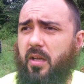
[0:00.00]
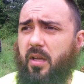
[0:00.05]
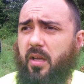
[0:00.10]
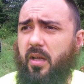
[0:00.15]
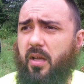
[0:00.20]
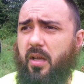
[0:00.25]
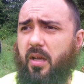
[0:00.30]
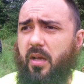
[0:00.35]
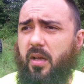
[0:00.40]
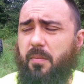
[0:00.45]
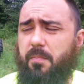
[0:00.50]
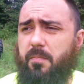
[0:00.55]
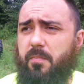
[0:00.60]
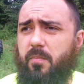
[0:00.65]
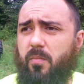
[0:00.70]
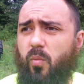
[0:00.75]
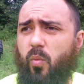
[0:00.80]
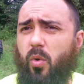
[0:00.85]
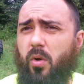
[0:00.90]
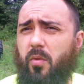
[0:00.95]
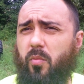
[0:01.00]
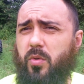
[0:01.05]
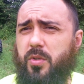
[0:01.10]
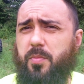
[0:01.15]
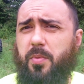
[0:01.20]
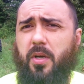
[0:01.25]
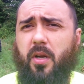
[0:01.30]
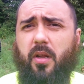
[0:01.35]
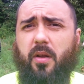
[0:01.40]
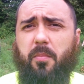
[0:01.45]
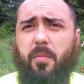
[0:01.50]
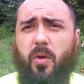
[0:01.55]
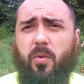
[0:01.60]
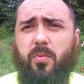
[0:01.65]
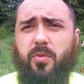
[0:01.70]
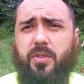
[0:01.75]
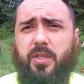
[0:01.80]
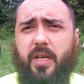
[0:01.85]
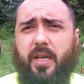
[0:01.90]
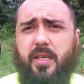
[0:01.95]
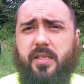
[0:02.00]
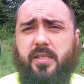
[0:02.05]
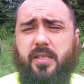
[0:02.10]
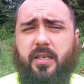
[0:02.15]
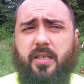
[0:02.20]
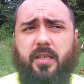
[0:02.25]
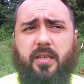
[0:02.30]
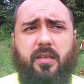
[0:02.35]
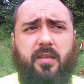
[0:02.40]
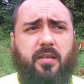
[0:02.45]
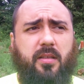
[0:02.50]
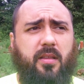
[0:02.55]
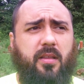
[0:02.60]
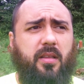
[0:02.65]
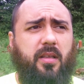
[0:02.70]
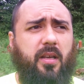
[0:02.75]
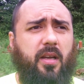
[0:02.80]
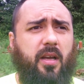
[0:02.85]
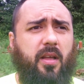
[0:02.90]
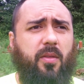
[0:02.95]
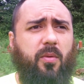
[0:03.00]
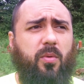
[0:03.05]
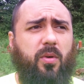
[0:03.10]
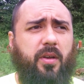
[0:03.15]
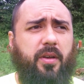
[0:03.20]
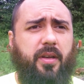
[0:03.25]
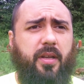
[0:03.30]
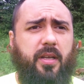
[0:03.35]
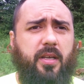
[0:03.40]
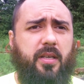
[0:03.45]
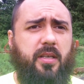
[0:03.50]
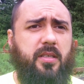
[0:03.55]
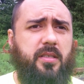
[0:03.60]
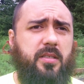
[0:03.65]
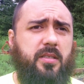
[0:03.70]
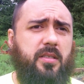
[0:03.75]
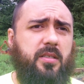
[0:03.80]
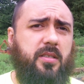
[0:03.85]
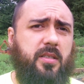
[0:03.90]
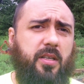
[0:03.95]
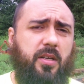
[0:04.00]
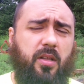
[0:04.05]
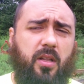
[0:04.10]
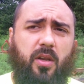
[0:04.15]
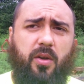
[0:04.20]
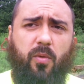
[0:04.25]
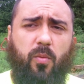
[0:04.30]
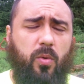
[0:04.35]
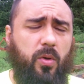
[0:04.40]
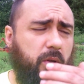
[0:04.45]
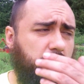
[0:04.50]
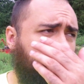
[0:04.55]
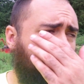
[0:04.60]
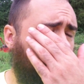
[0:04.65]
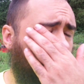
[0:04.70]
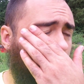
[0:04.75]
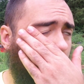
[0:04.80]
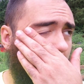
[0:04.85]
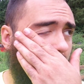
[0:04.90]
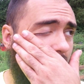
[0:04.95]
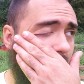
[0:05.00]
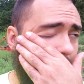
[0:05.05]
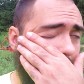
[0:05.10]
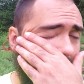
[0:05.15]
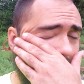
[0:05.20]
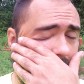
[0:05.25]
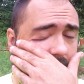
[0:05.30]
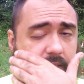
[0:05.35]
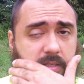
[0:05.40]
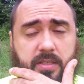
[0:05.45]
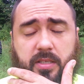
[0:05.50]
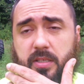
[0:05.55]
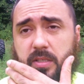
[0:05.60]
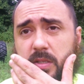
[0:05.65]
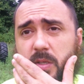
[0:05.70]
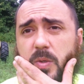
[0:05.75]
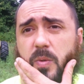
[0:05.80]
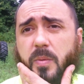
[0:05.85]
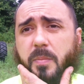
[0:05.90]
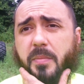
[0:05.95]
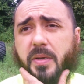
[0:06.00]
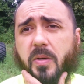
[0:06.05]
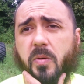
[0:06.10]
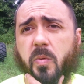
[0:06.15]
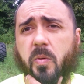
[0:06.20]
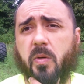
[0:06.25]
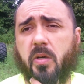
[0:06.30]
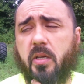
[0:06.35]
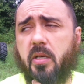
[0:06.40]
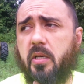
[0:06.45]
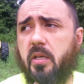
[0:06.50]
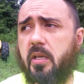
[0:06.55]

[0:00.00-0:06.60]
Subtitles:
One was put on a mobile chassis. The other one is still on the wood. I basically took 2 and built one.